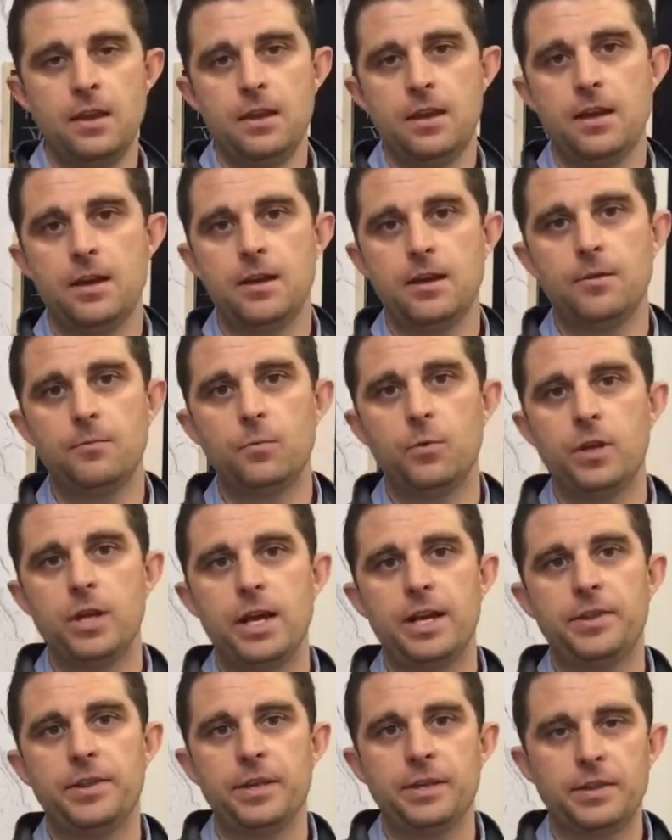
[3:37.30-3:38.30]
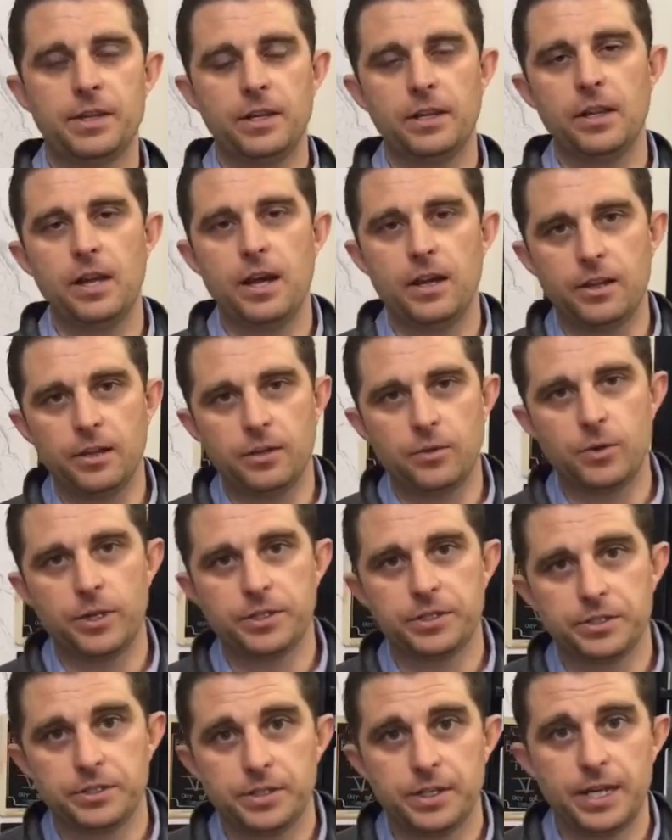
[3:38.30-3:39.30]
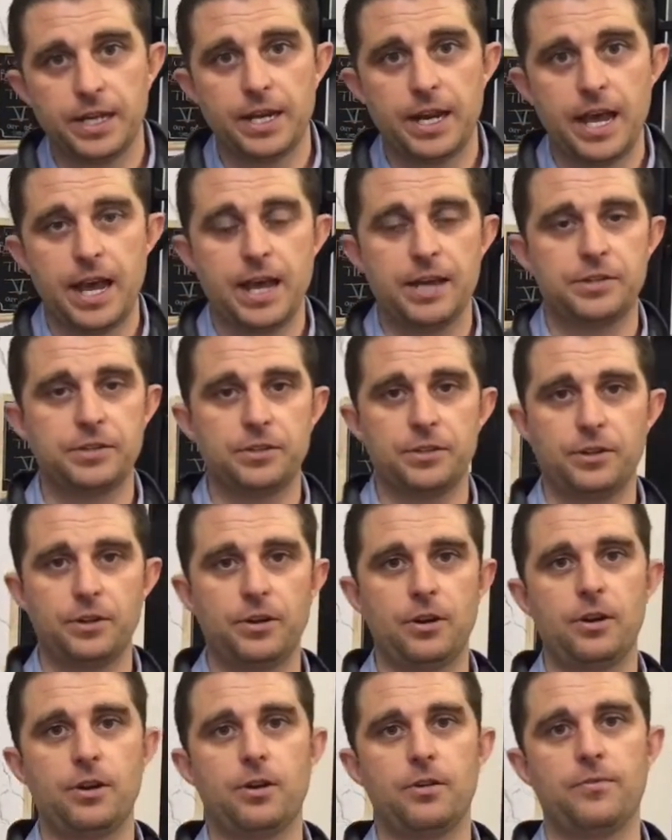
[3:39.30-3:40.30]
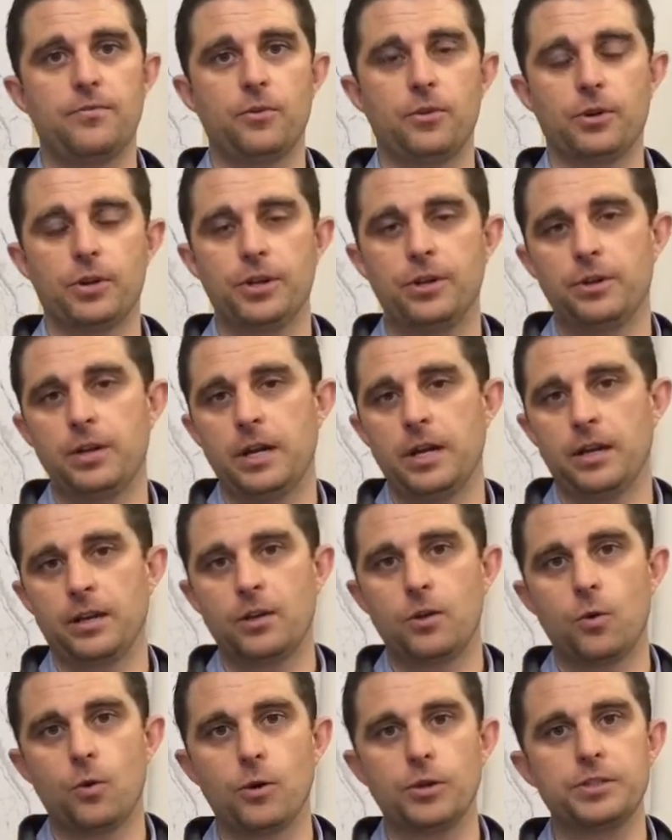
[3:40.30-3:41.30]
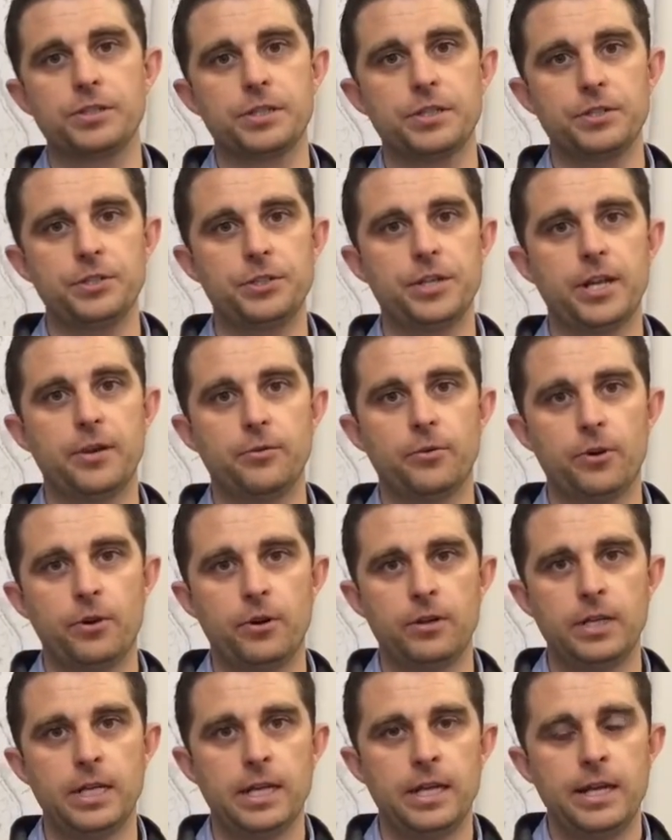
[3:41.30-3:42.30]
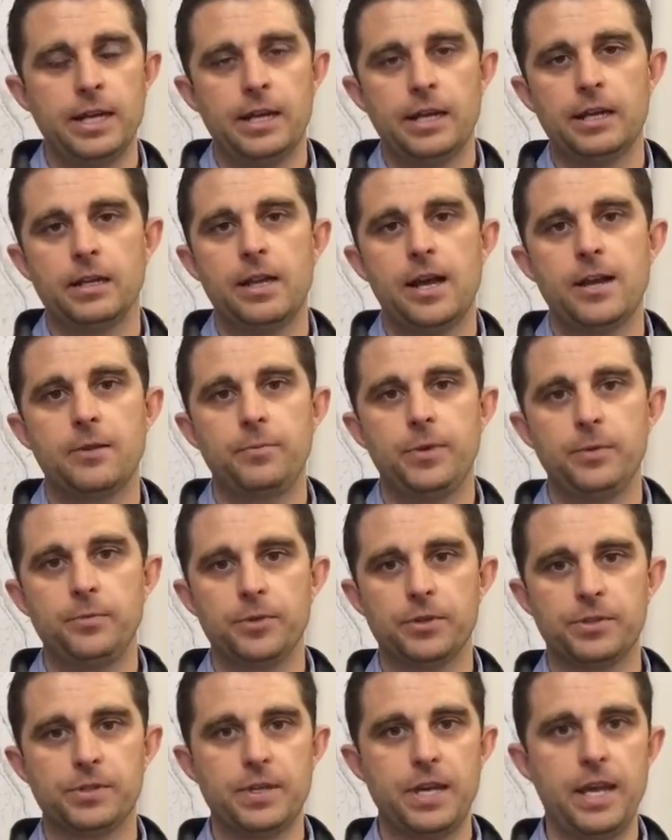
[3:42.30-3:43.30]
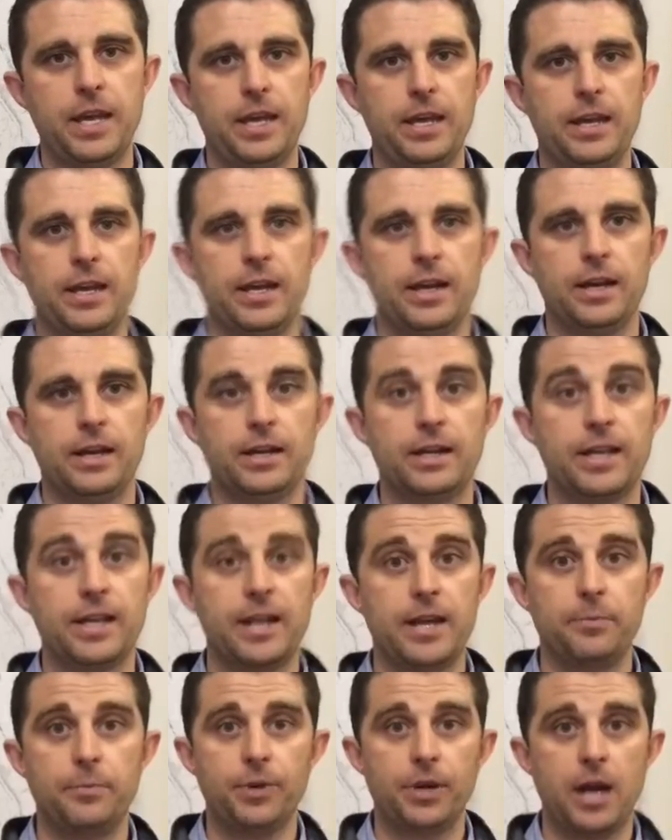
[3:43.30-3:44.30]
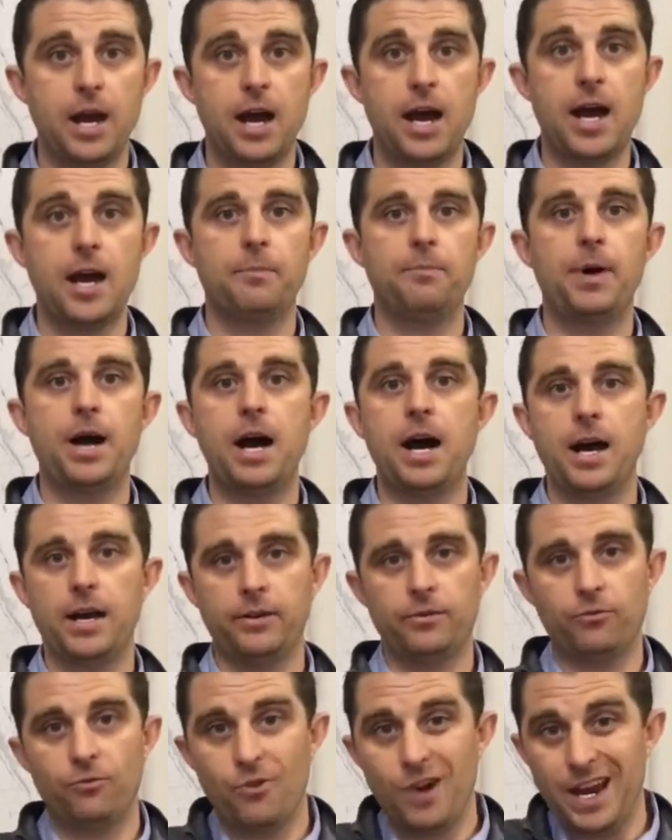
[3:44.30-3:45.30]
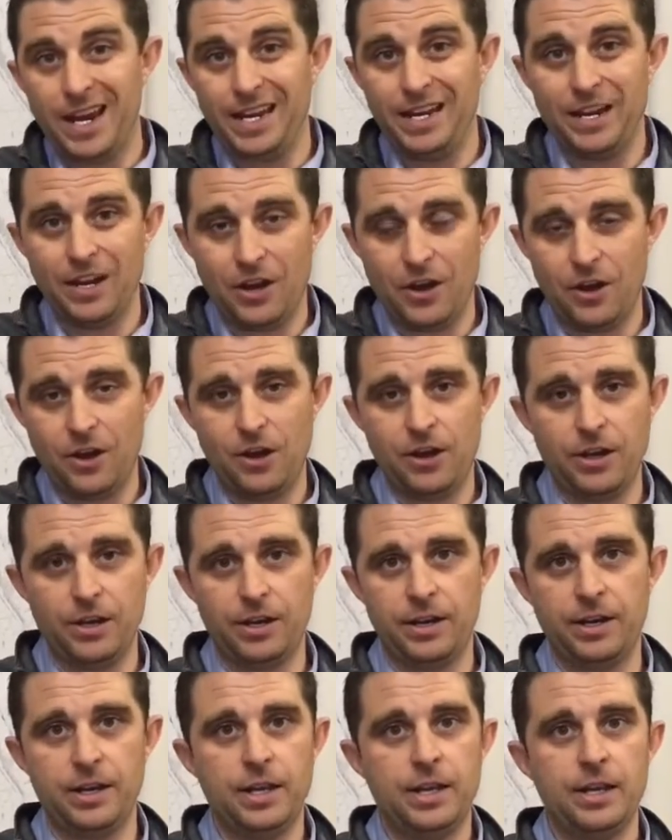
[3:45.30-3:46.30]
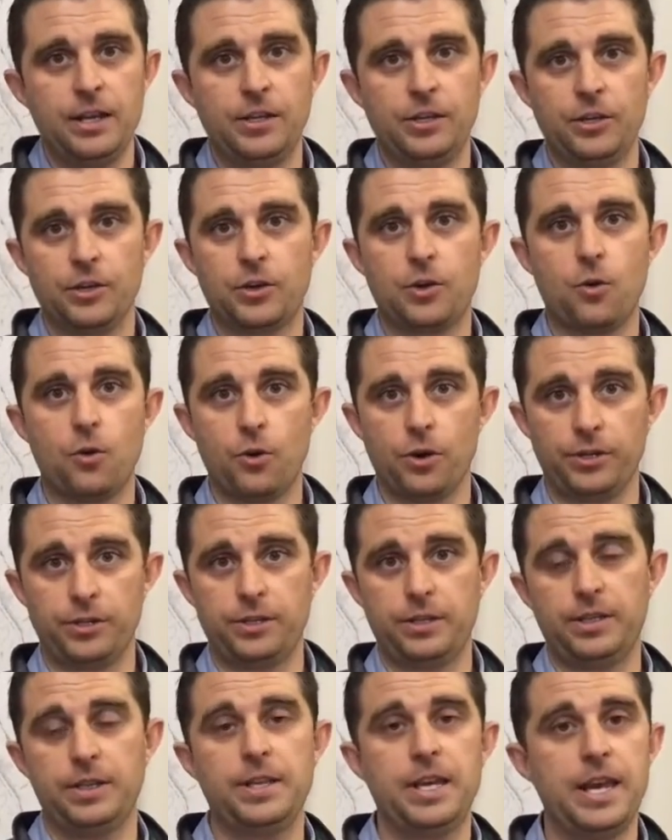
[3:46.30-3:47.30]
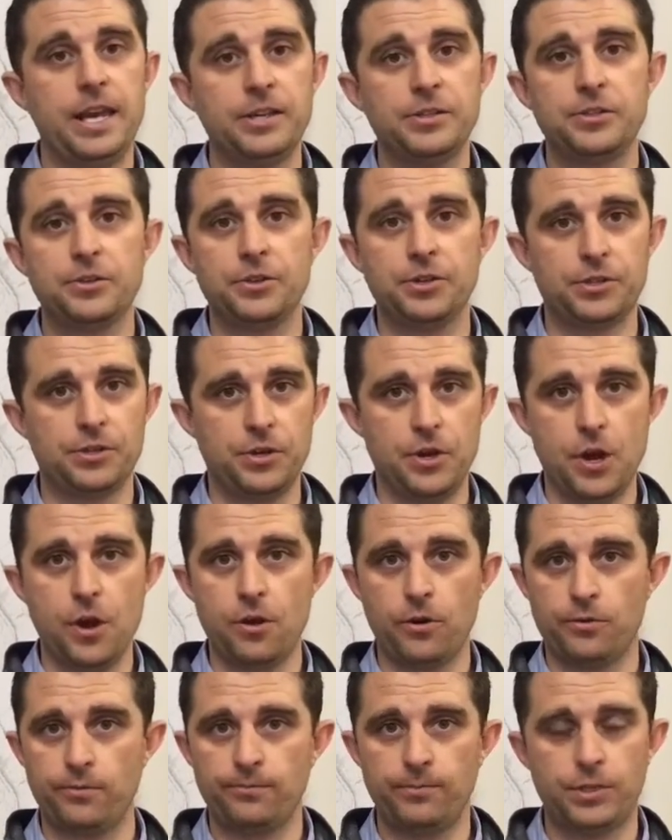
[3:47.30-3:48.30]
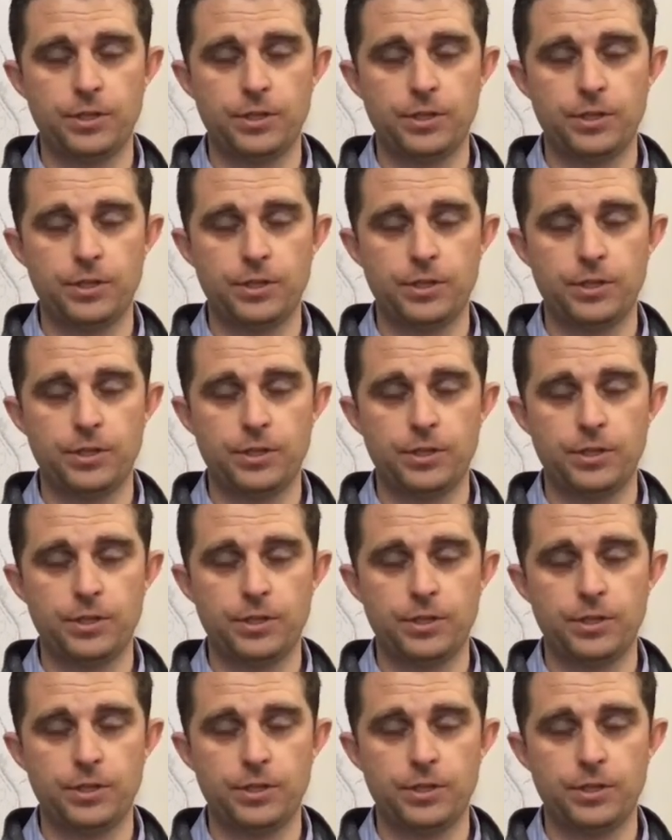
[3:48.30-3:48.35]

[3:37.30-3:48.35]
Um, well, I think that a lot of the questions that get asked are, are for uh, quartz in general. A lot of people say, uh, can I put a hot pot right on your quartz? And the answer is no.